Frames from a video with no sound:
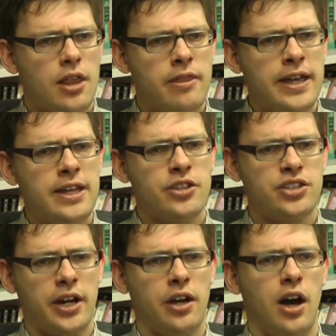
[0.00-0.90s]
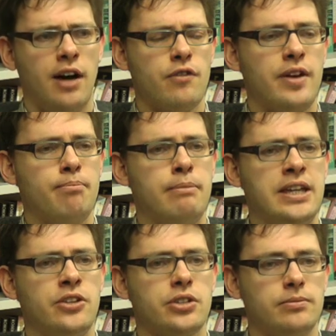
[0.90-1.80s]
the second half of it
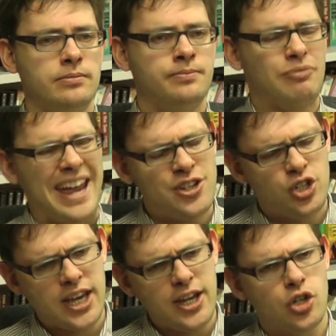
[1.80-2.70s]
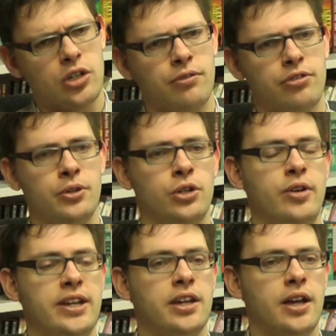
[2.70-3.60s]
means education from the
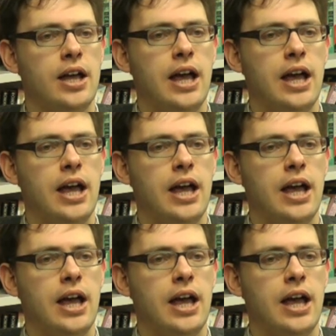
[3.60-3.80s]
Greek,